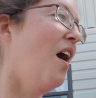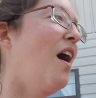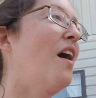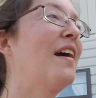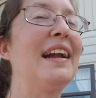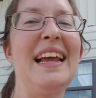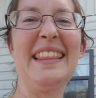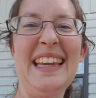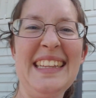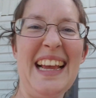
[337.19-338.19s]
Alrighty, I
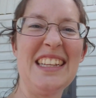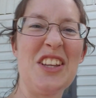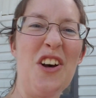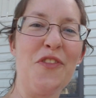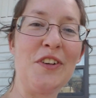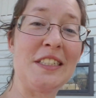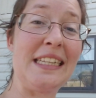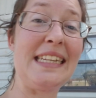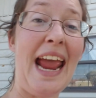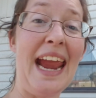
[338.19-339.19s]
think that's all for
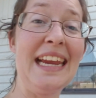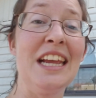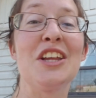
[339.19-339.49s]
today.